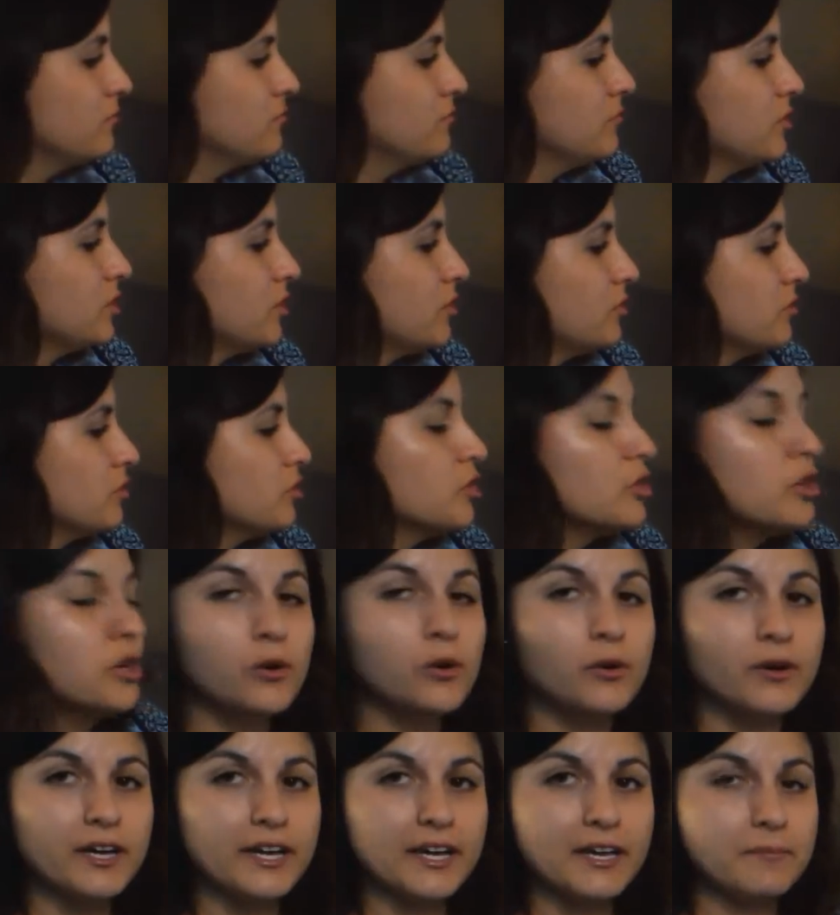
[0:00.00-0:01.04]
So
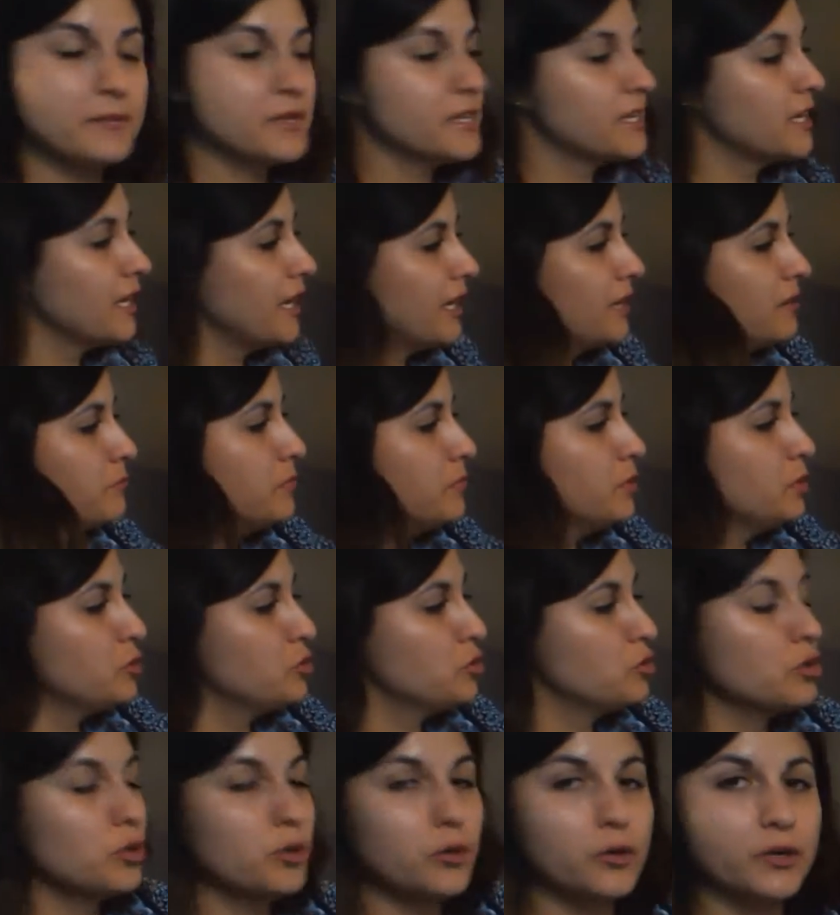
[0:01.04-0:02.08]
toy became
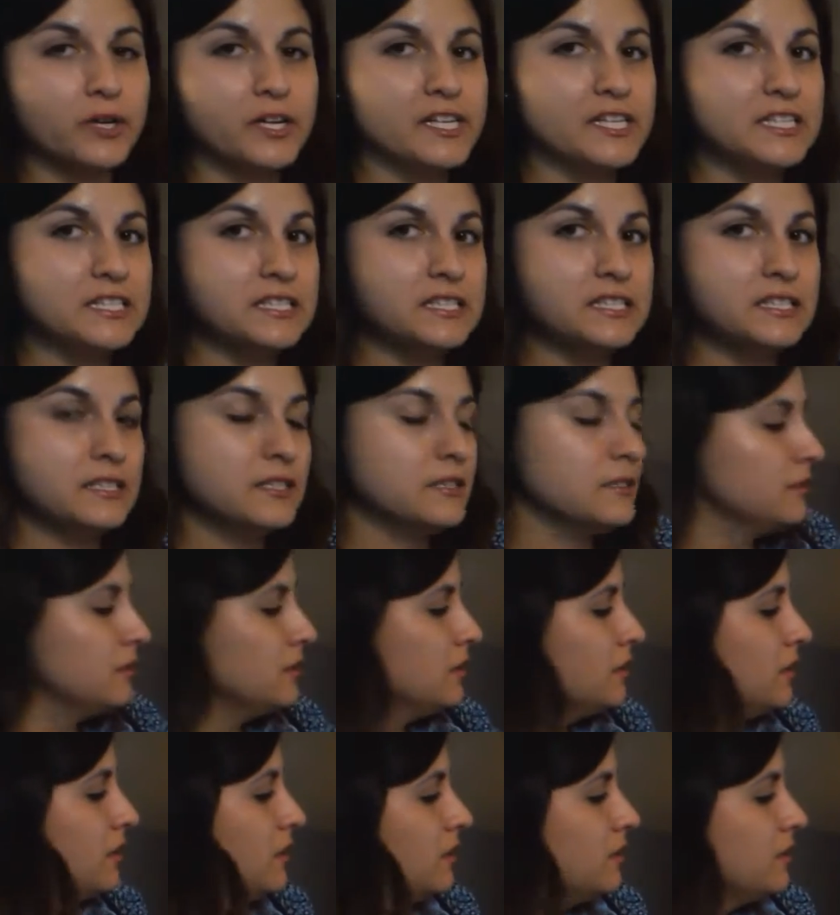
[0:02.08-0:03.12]
toys,
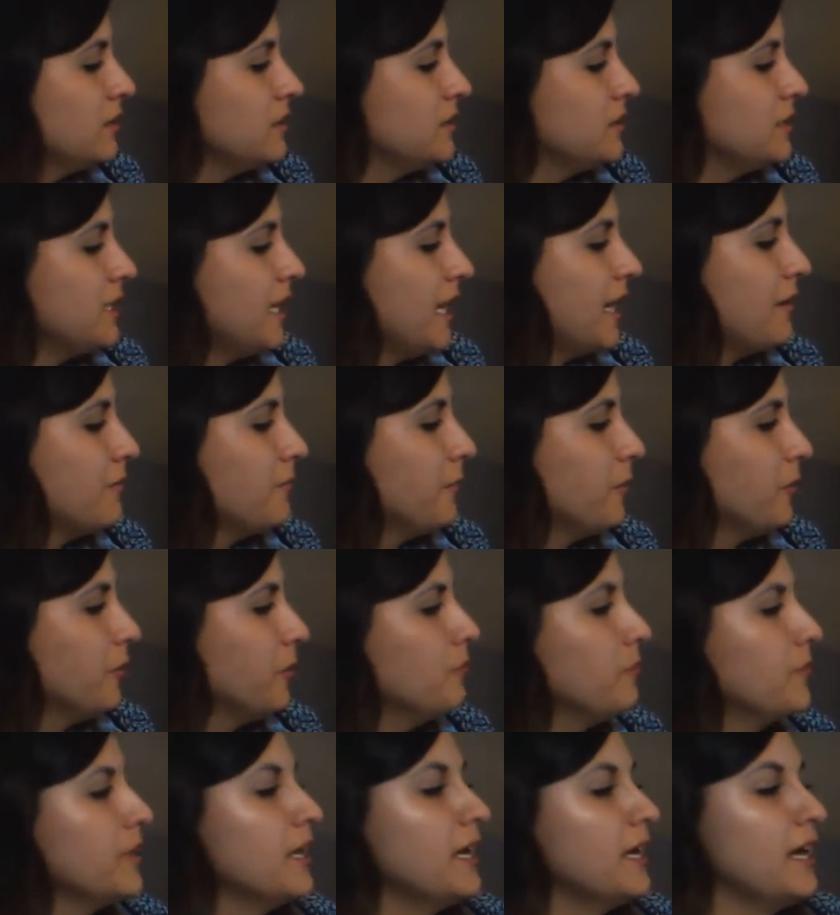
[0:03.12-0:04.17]

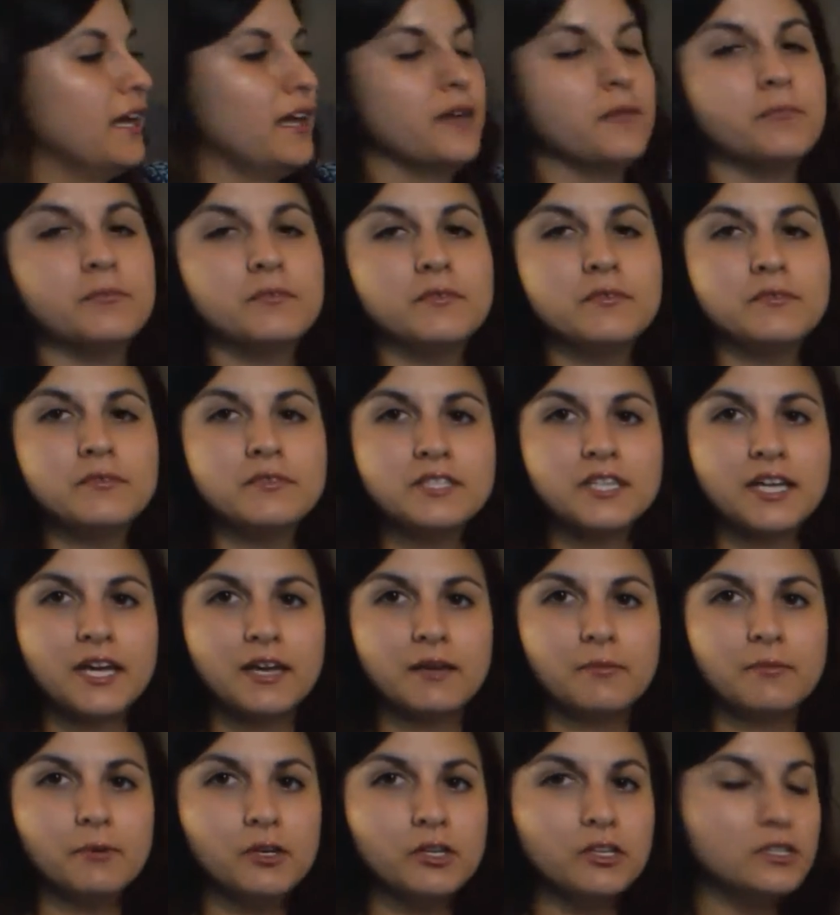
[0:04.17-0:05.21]
table became
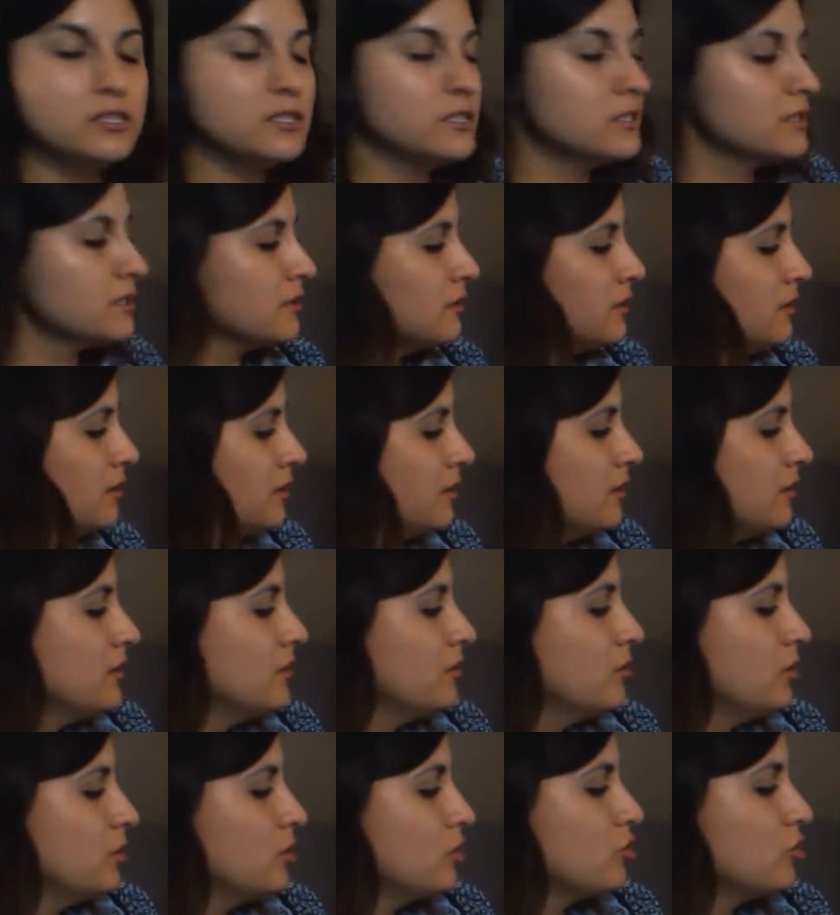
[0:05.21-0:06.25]
tables,
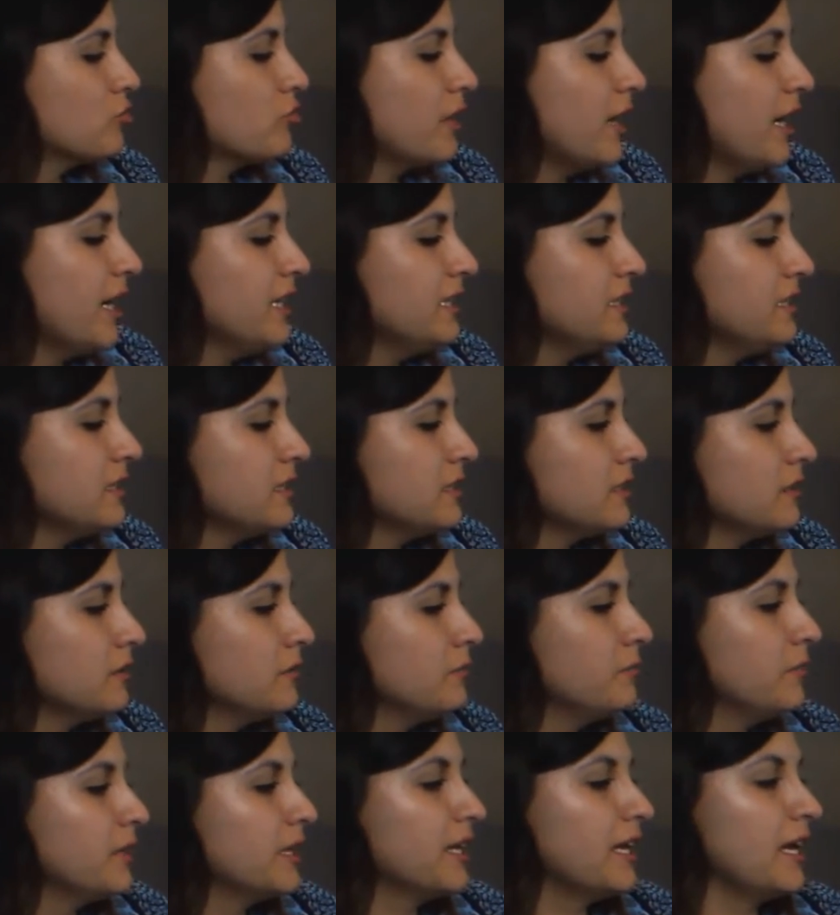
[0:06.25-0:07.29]
dress
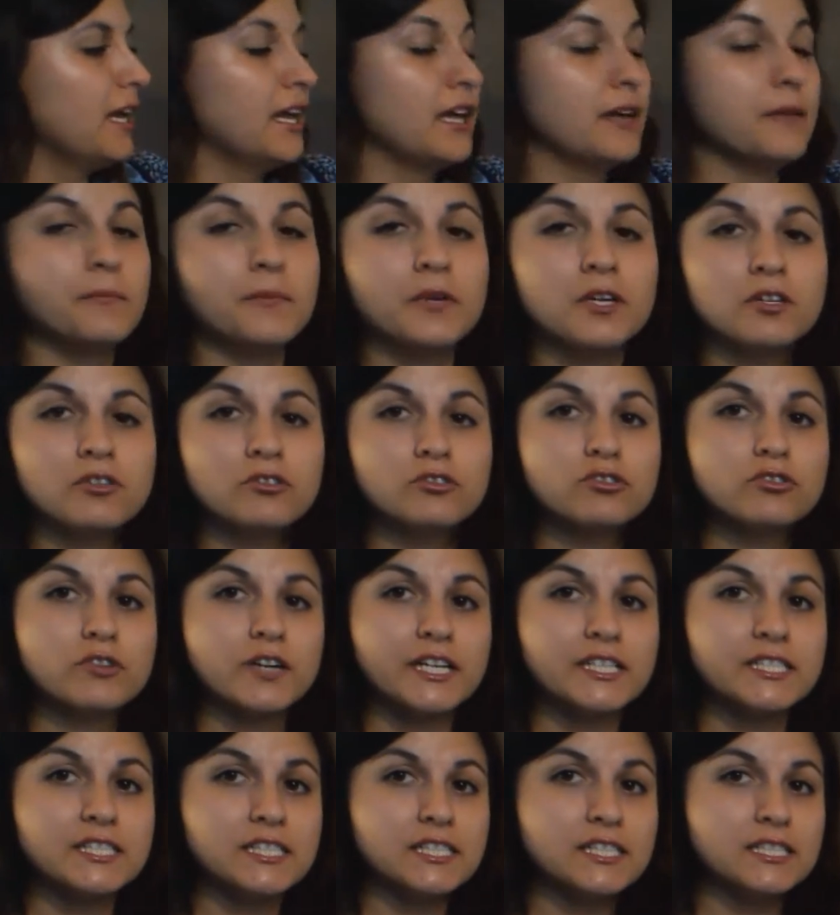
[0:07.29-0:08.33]
became
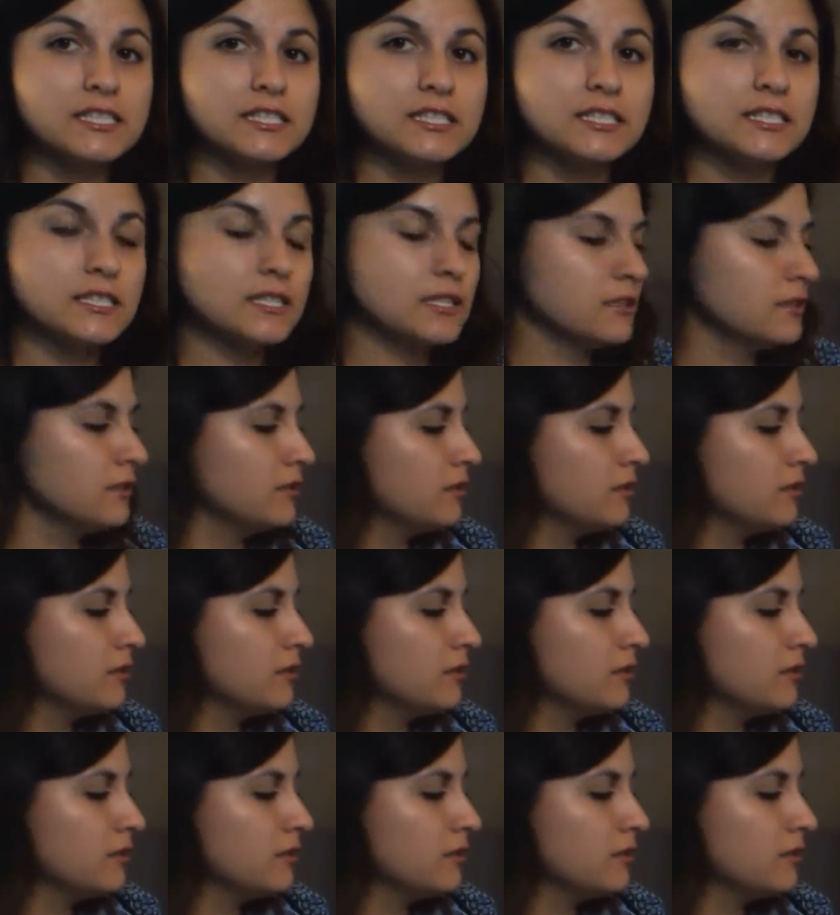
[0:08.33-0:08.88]
dresses,